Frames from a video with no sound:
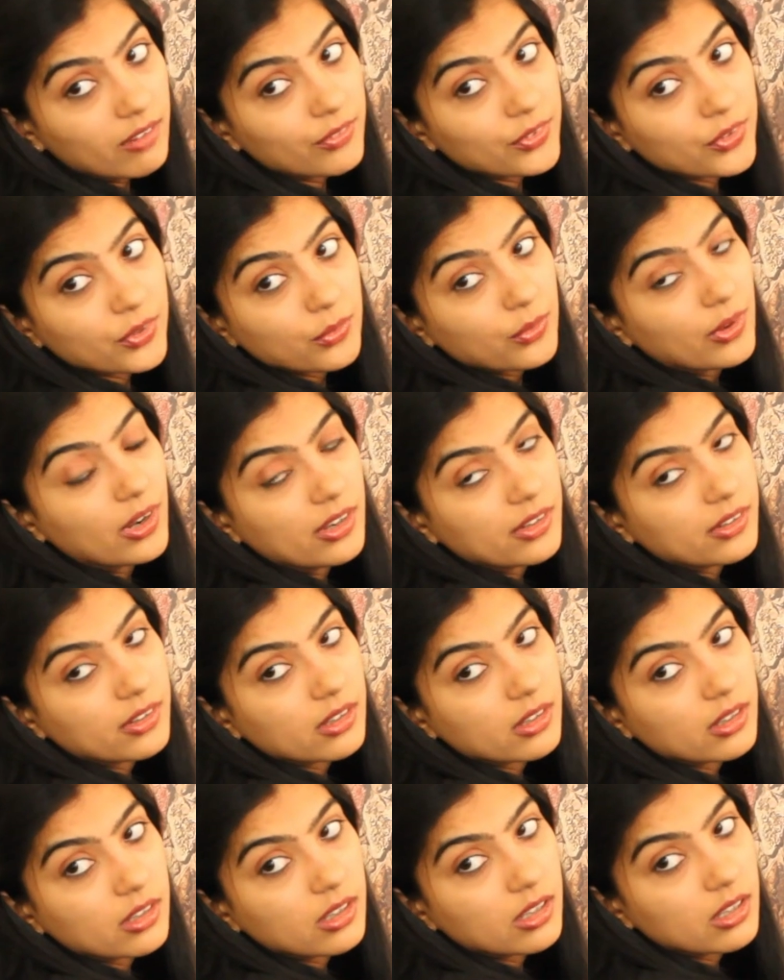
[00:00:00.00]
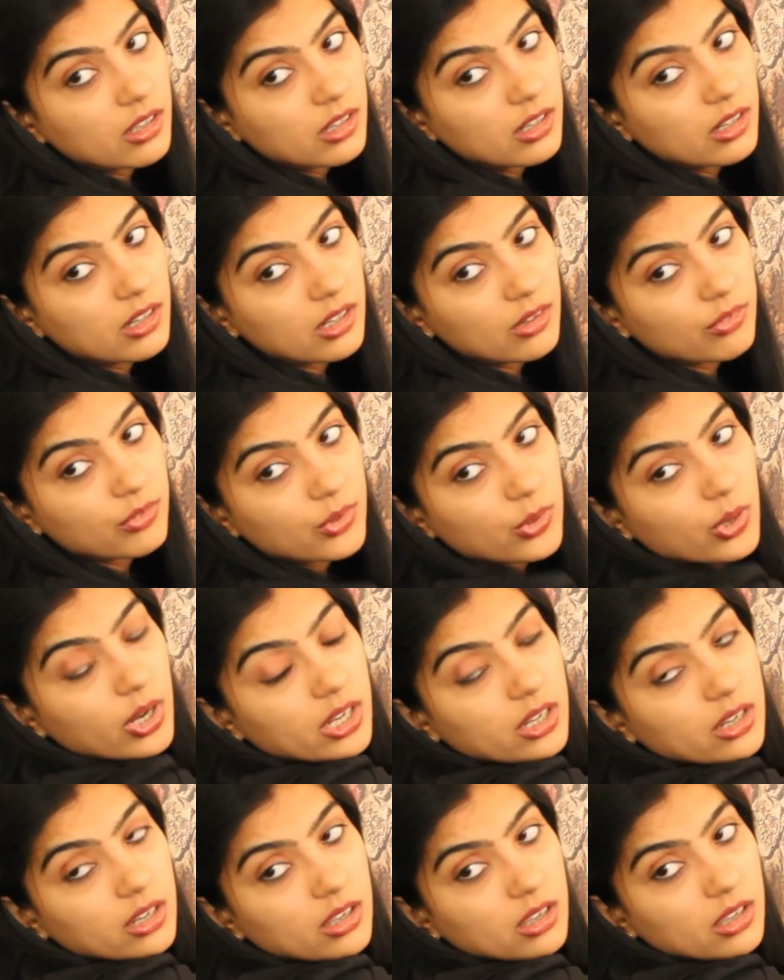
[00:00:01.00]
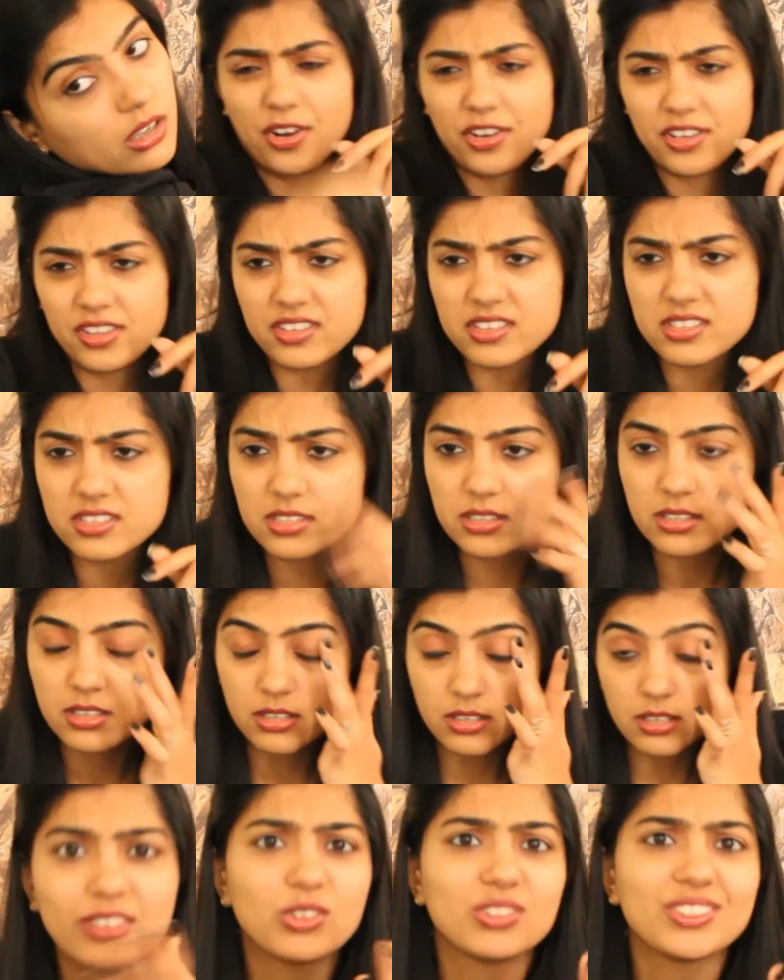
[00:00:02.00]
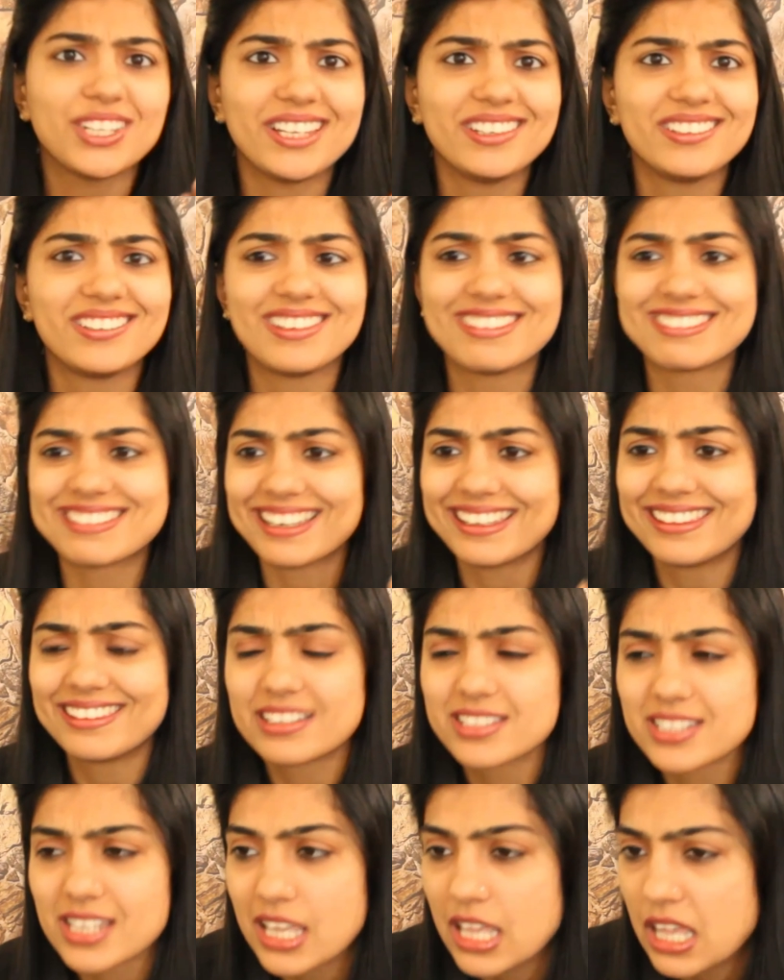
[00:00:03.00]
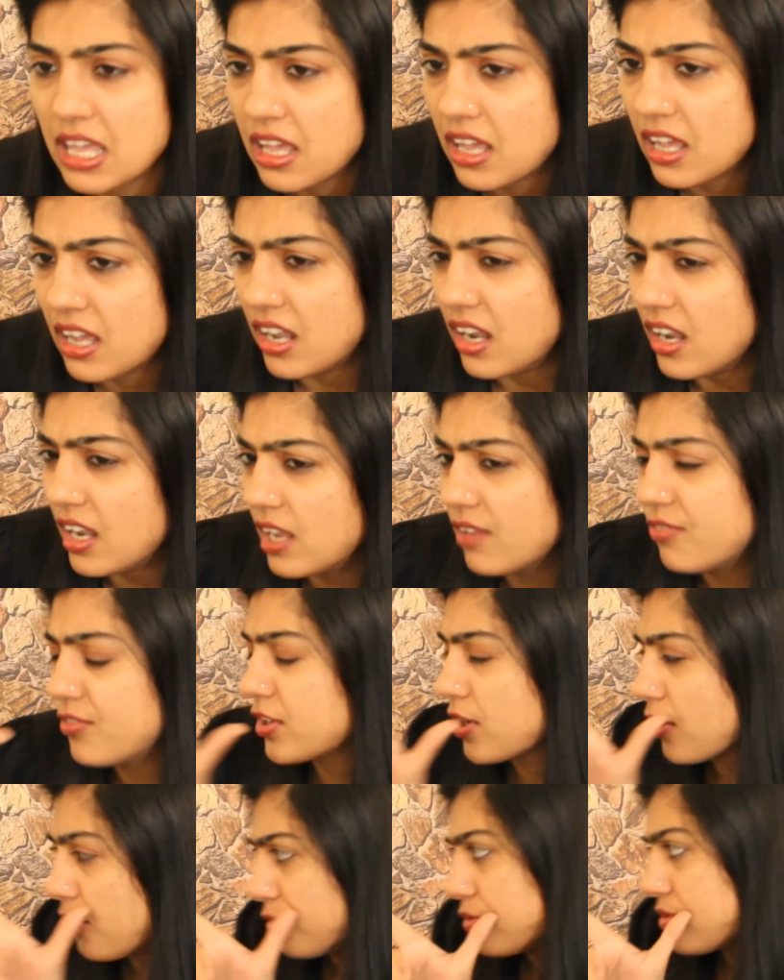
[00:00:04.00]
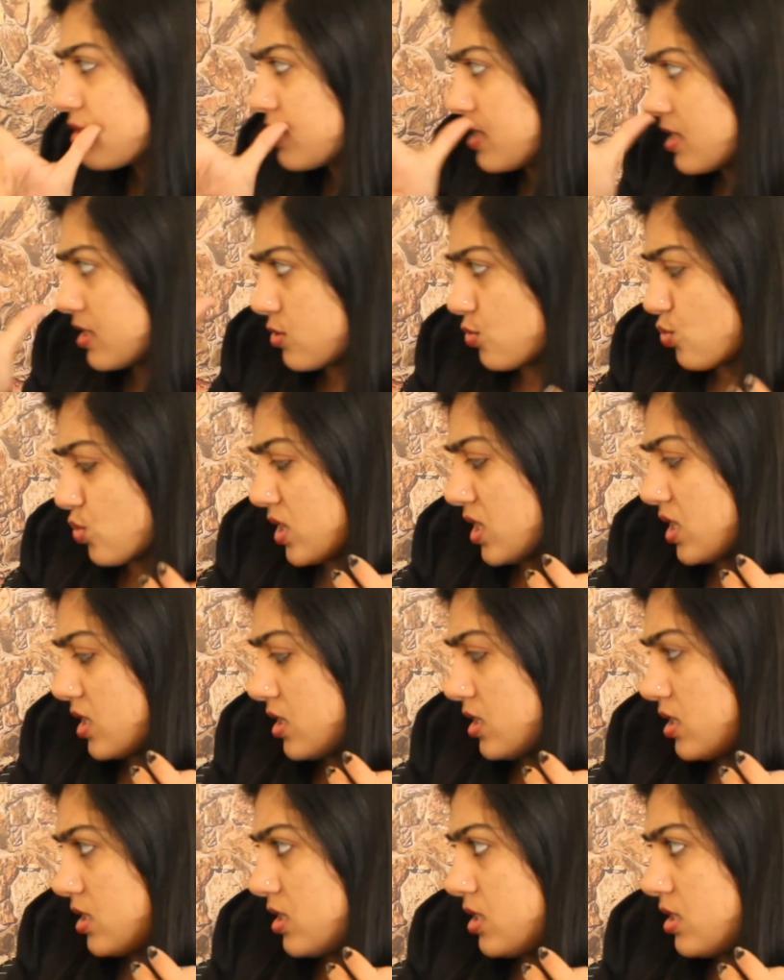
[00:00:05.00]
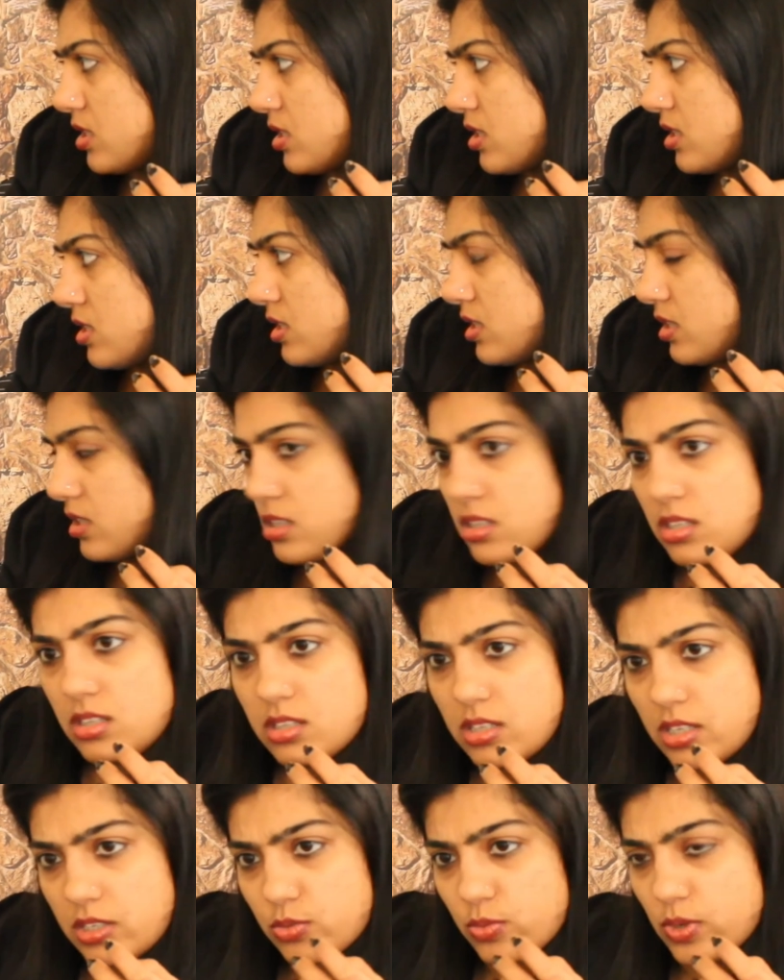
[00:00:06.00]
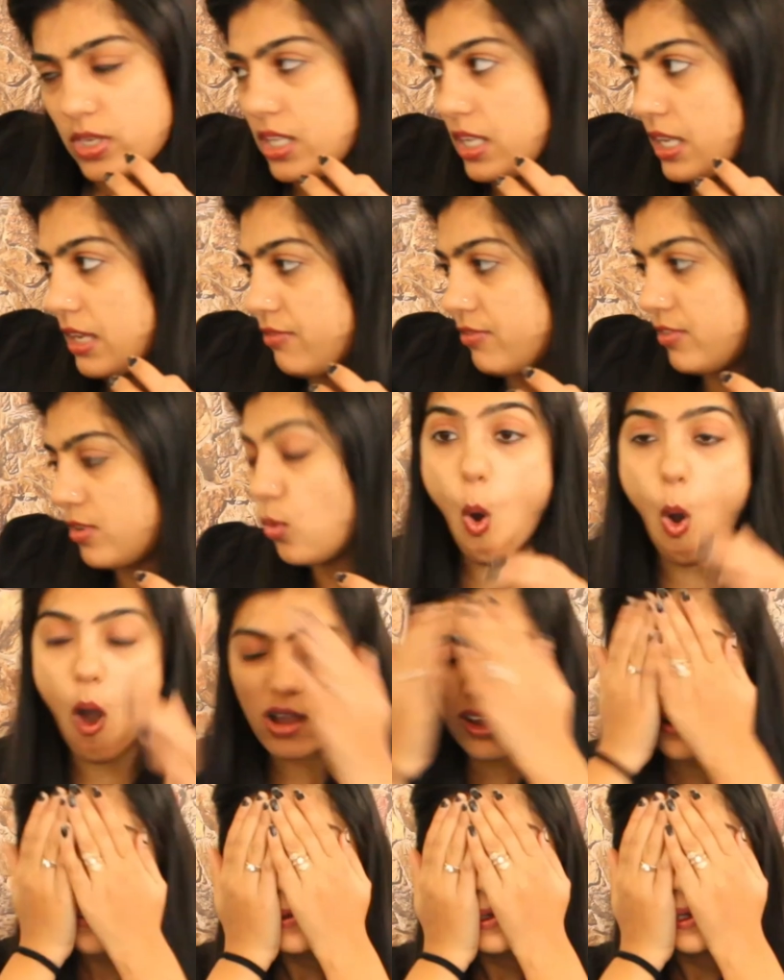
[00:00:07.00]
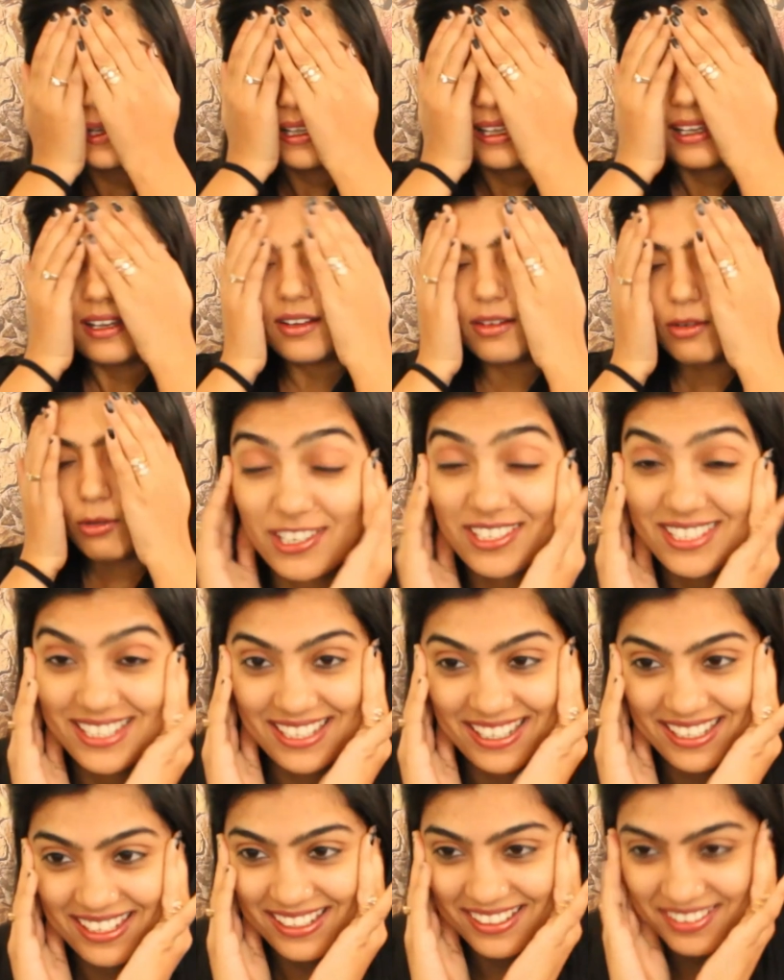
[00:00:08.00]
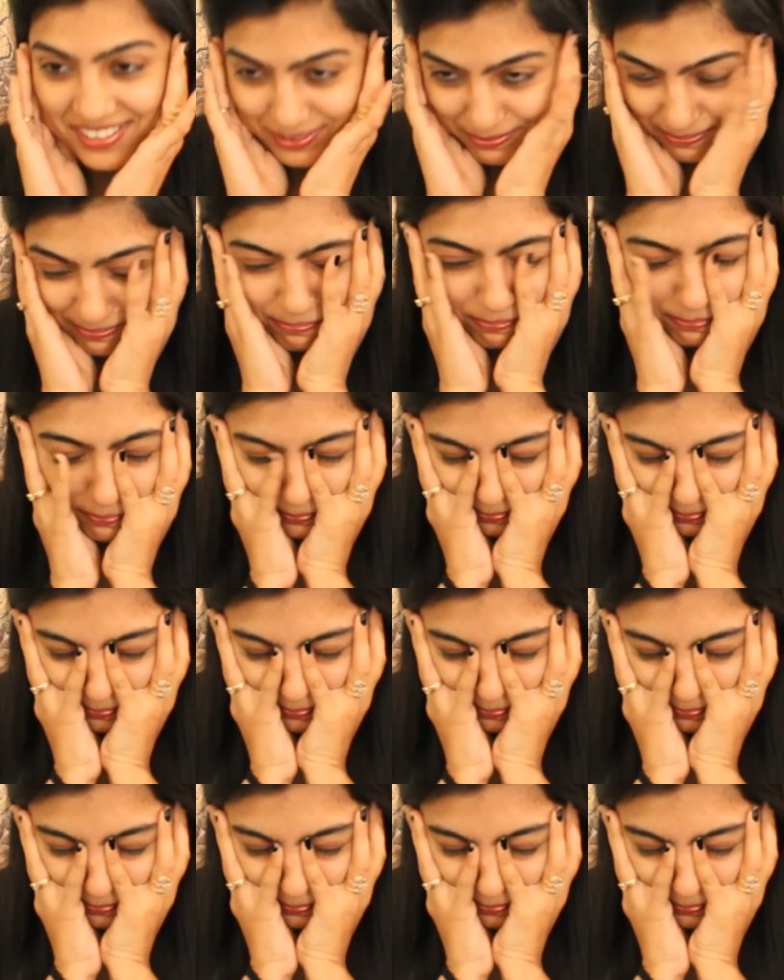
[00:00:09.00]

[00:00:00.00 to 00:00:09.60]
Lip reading: Left, right. Left, right. What's wrong in this? Why don't I understand this? Left goes this way. This way, left. Oh! I'm such an idiot.